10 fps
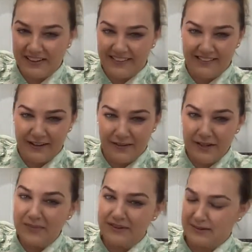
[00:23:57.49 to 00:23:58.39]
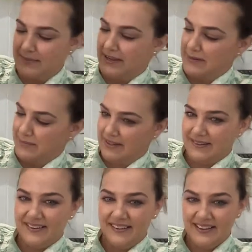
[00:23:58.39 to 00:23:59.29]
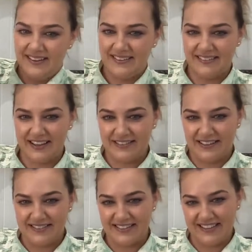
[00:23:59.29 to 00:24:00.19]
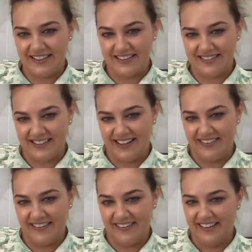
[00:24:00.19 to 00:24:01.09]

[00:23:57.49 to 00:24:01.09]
I don't know what the book's about, but look how nicely they go together.